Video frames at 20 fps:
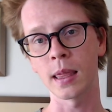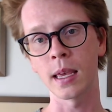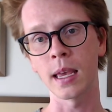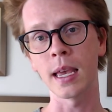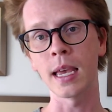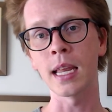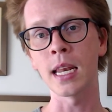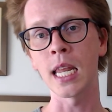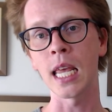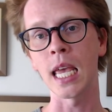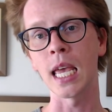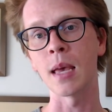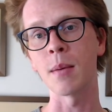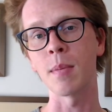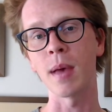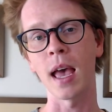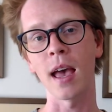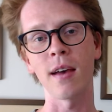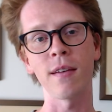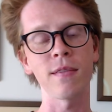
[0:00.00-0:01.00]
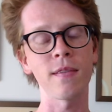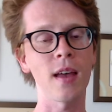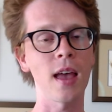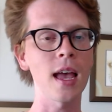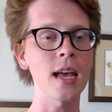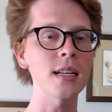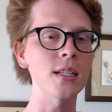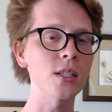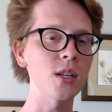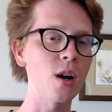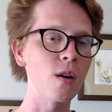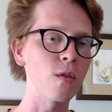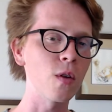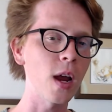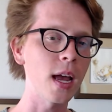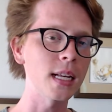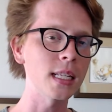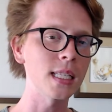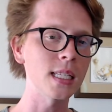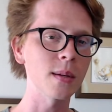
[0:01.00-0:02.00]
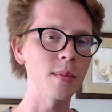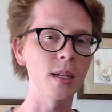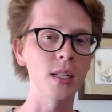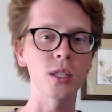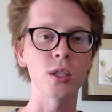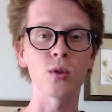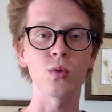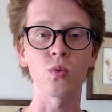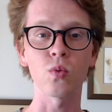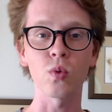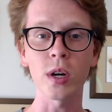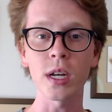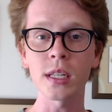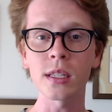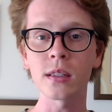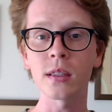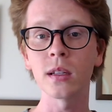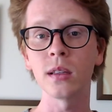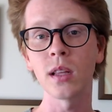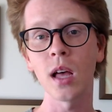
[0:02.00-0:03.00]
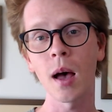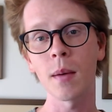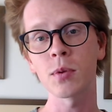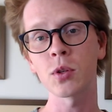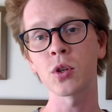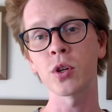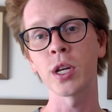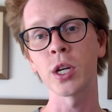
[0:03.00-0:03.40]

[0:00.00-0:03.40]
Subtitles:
the NMFS overestimates the risk the lobster